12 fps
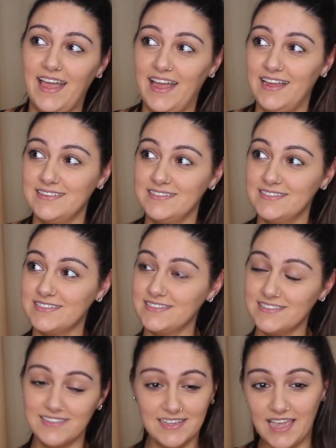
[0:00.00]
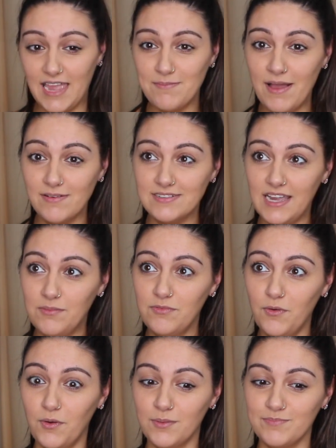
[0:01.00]
and he came out the day
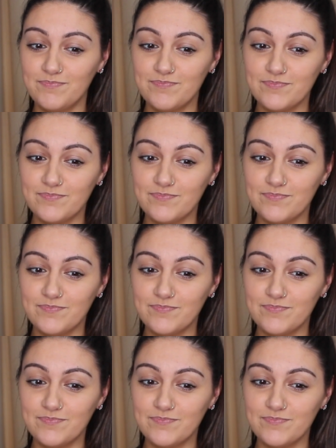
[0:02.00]
before.